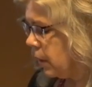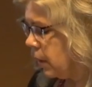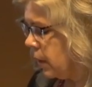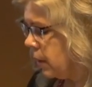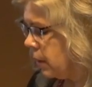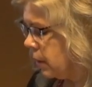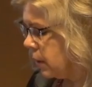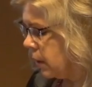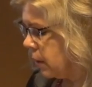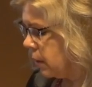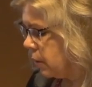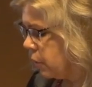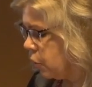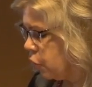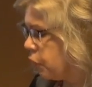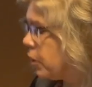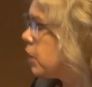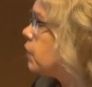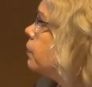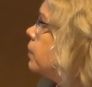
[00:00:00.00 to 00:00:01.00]
in
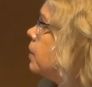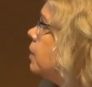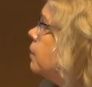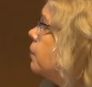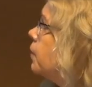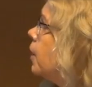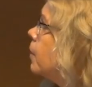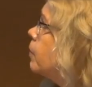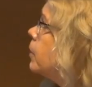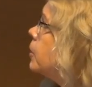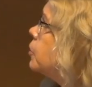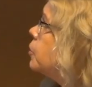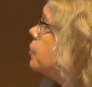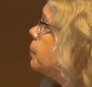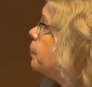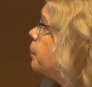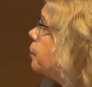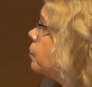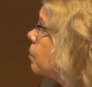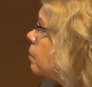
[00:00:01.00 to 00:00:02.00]
stressful environments.
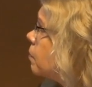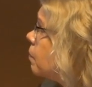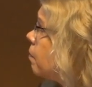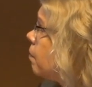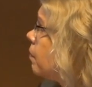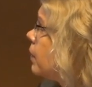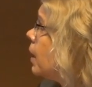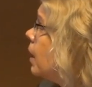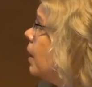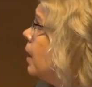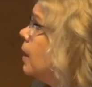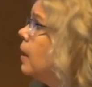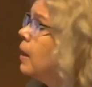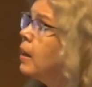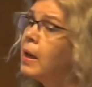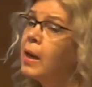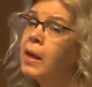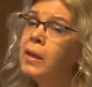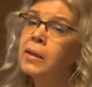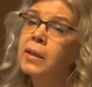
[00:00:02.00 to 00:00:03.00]

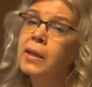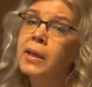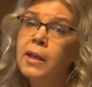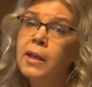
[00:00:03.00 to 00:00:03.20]
And